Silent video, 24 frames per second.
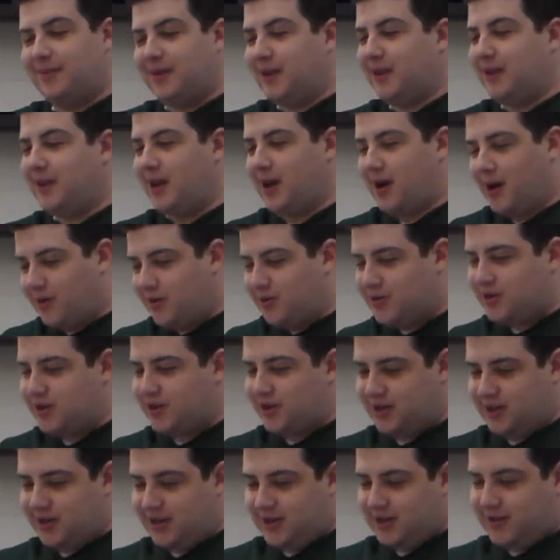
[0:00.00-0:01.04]
but in the
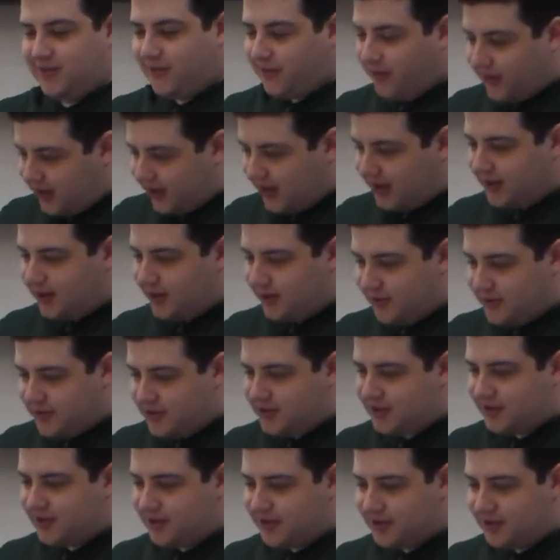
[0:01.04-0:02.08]
ocean, in the freaking
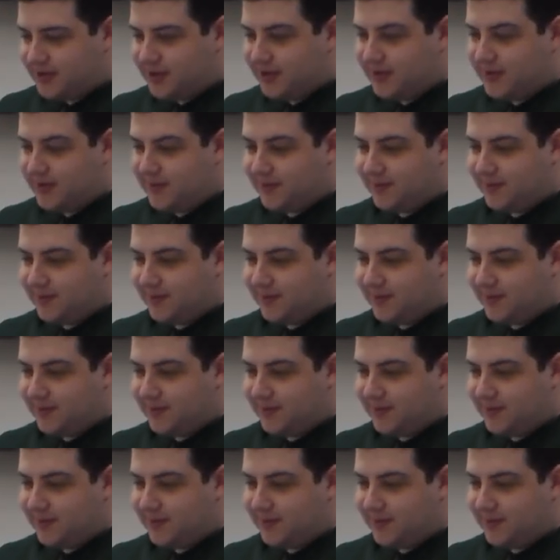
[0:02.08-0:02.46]
ocean.